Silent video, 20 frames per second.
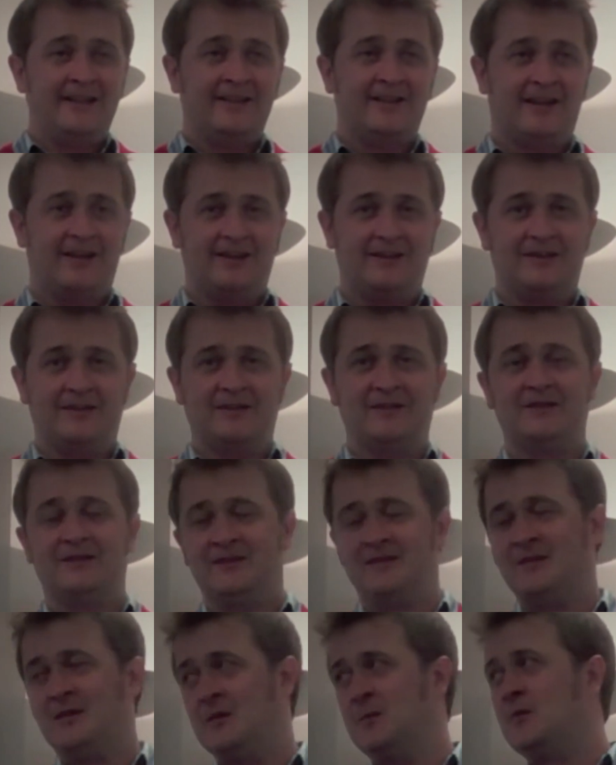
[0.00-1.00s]

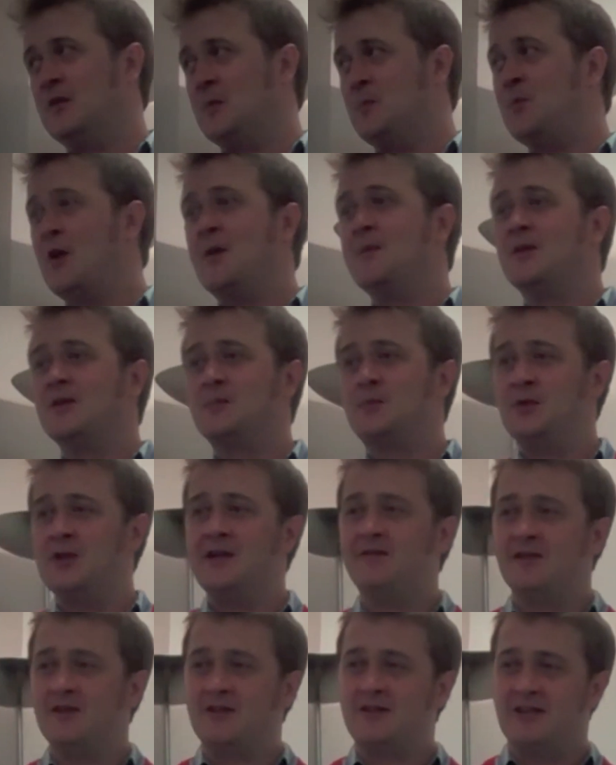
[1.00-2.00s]
the premise
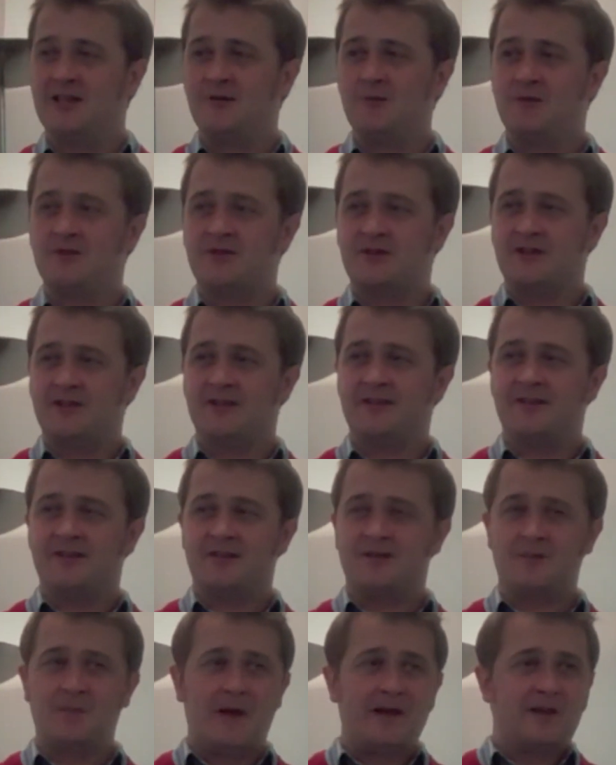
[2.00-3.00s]
previously was to
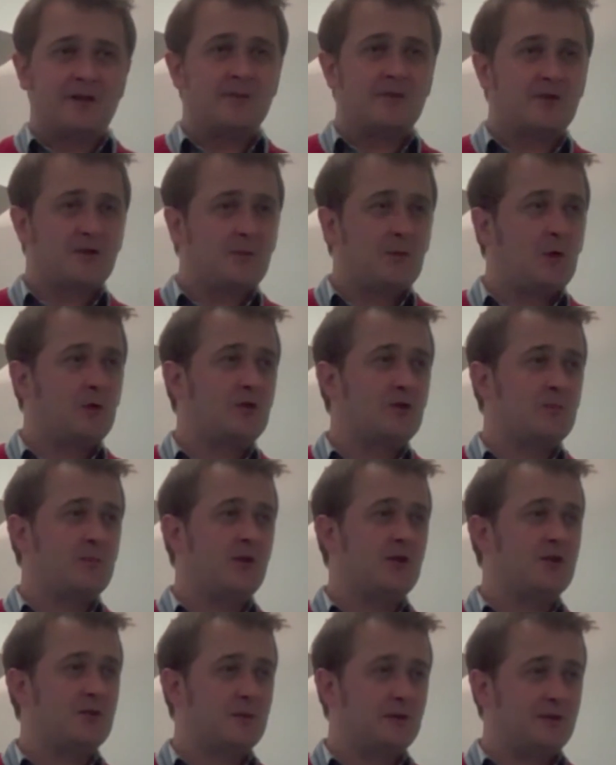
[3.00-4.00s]
make them as small as
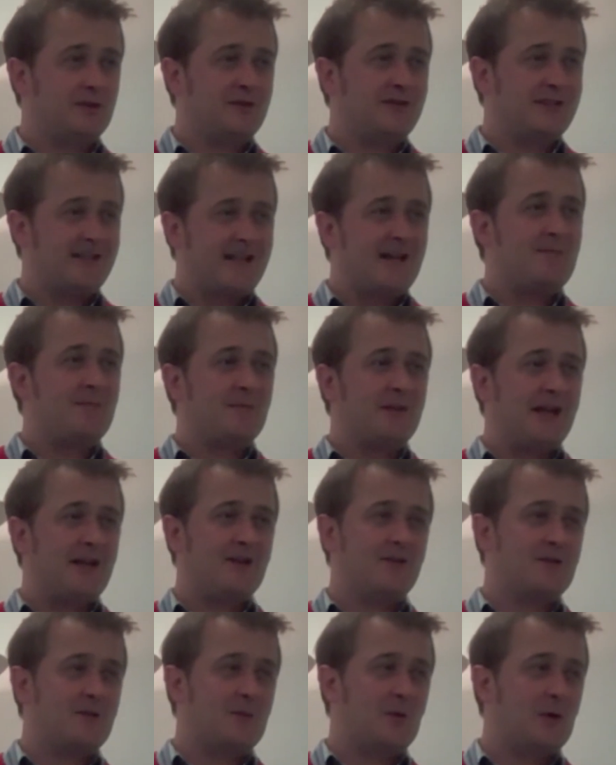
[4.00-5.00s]
possible and to keep
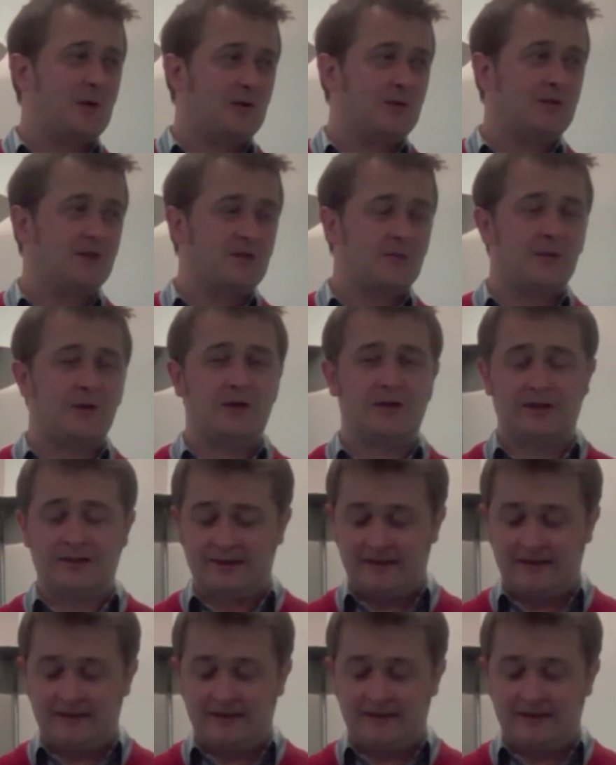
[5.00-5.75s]
getting smaller and smaller.